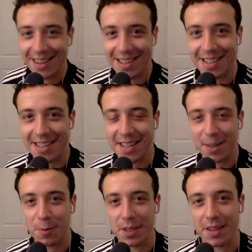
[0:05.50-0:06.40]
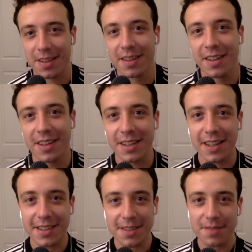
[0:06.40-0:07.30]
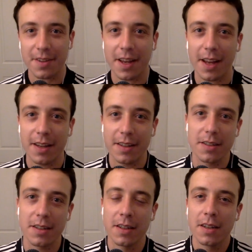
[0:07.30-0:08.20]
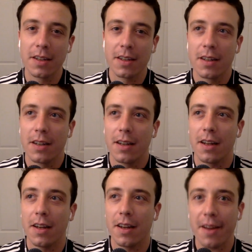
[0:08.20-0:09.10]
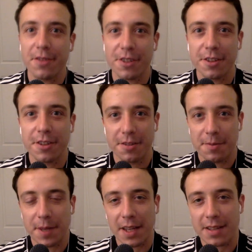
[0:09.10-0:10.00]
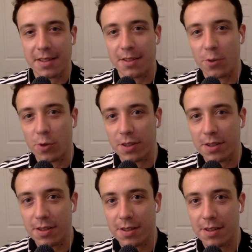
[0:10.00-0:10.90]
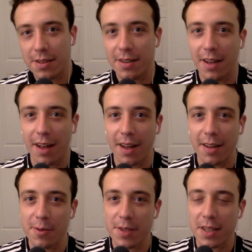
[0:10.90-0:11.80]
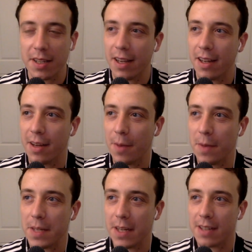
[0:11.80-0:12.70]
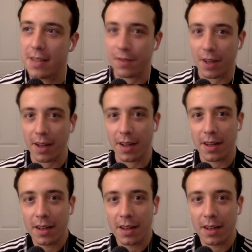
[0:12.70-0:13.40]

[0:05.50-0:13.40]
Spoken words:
this is Nick with Collective, and after my last tutorials, I was thinking it might be nice if I,